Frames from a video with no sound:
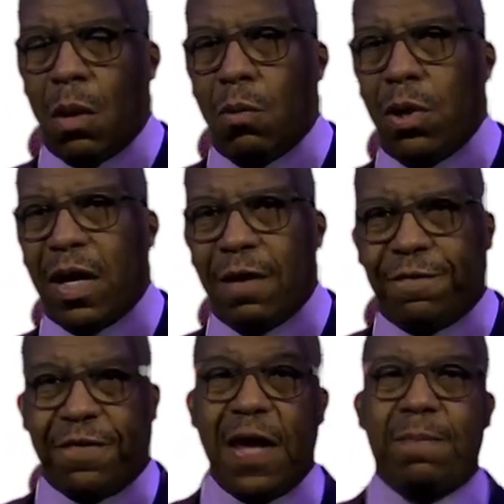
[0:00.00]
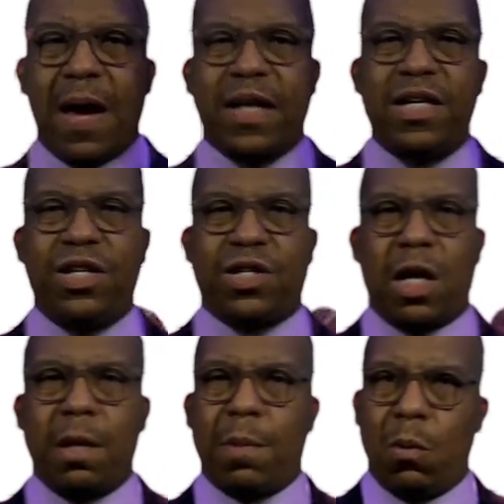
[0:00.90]
We'll give feedback to each
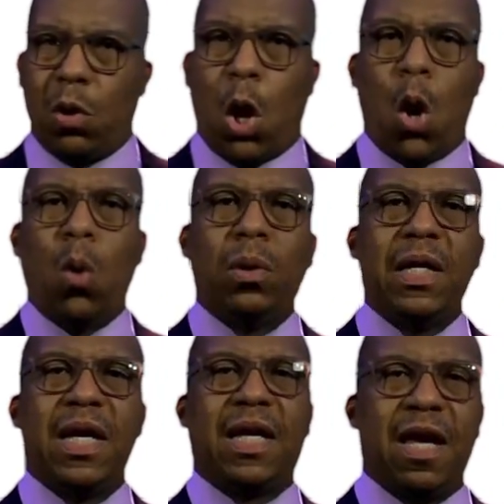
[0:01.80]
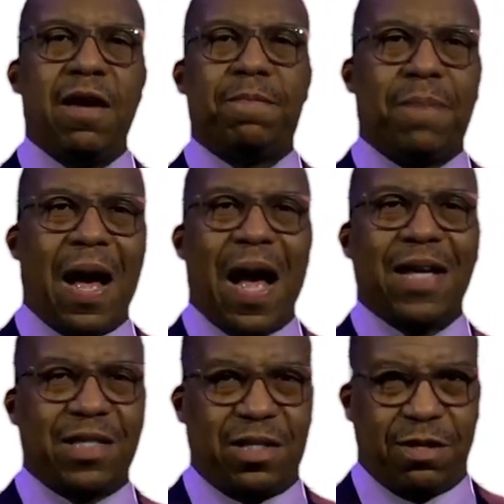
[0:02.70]
other, but we'll only give
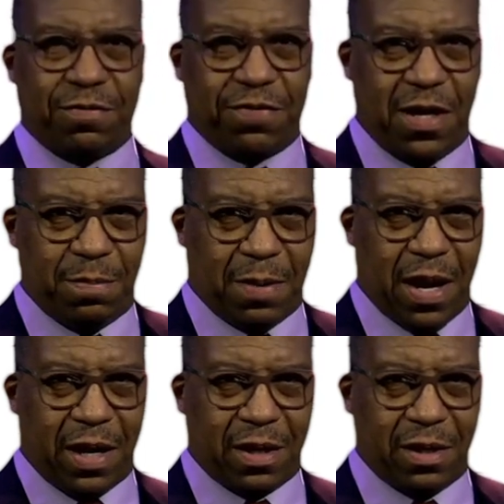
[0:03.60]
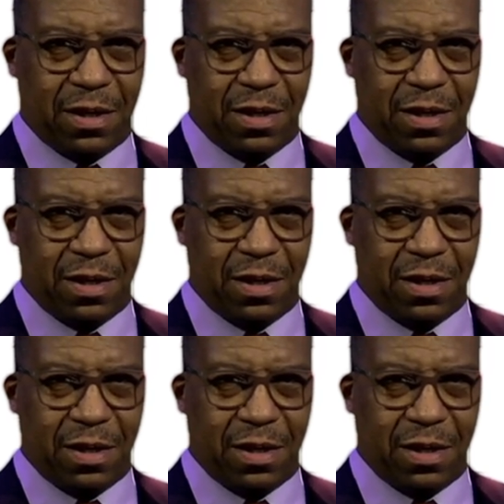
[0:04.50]
positive feedback.